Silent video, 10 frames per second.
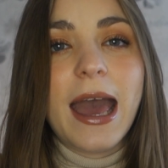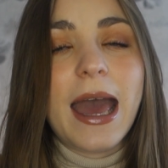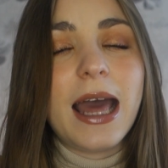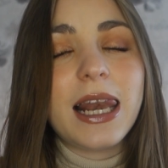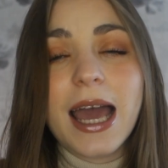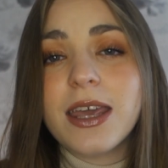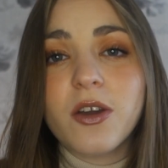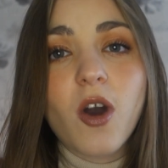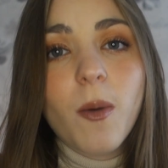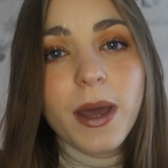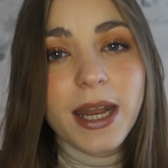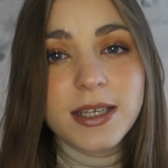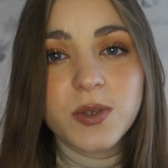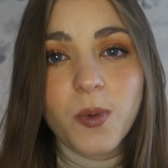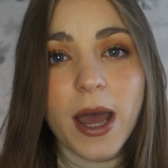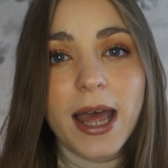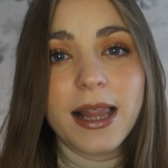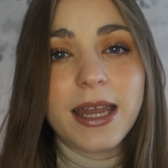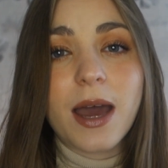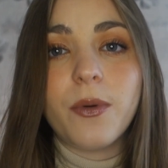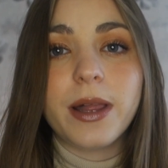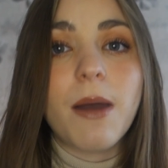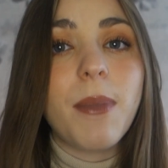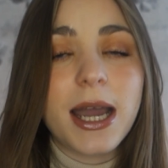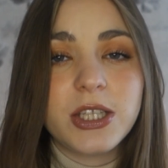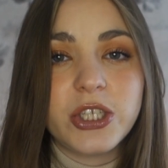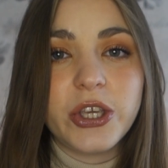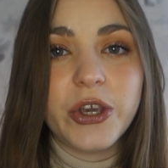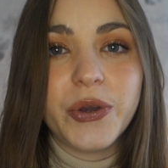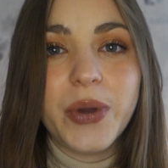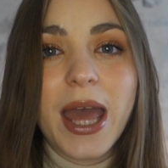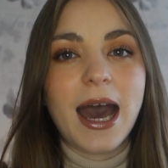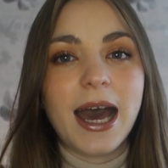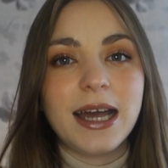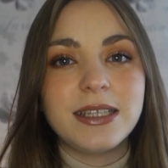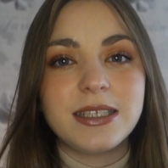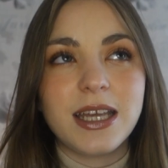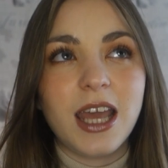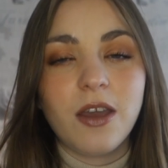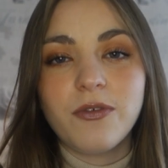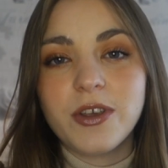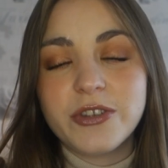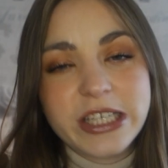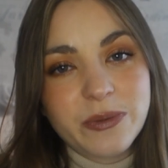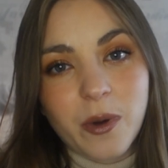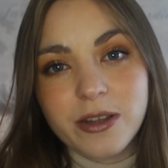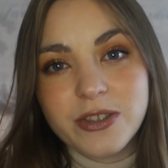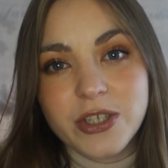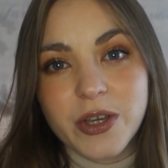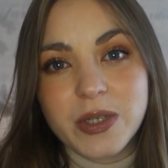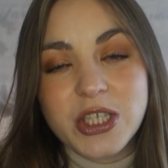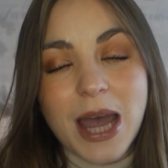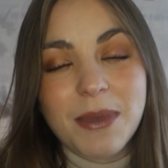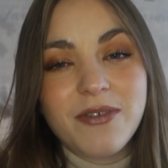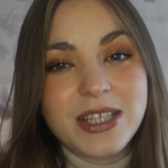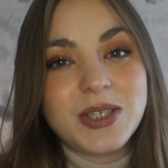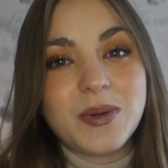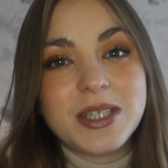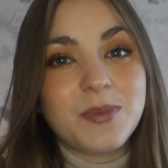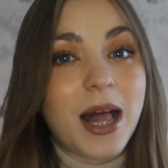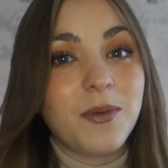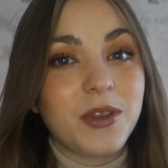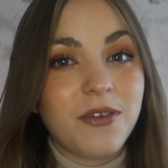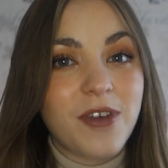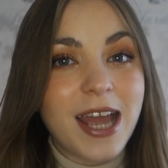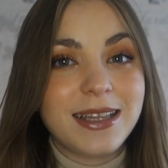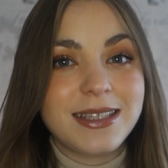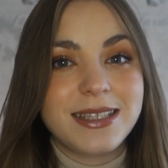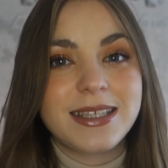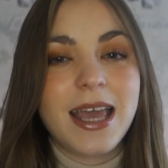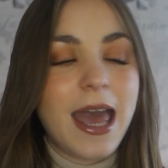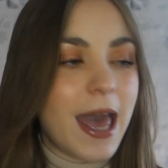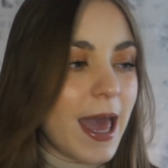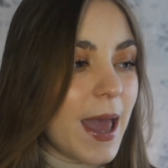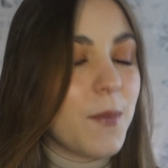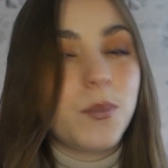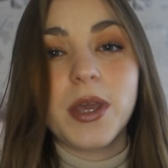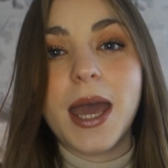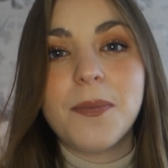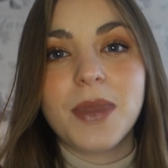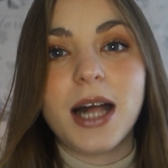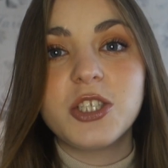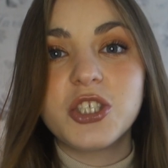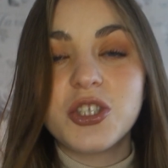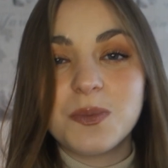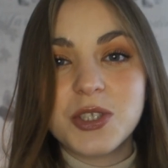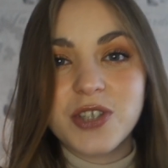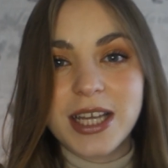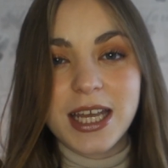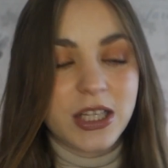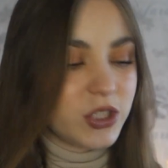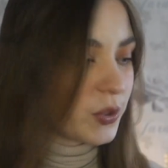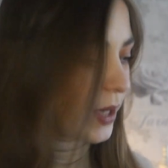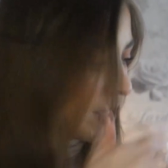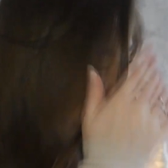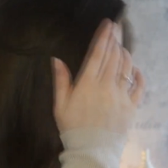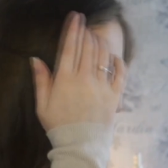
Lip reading: like and comment as well, and I will get back to you. And if you did want to, share my video as well with your friends. But yeah, I'll just jump straight into it.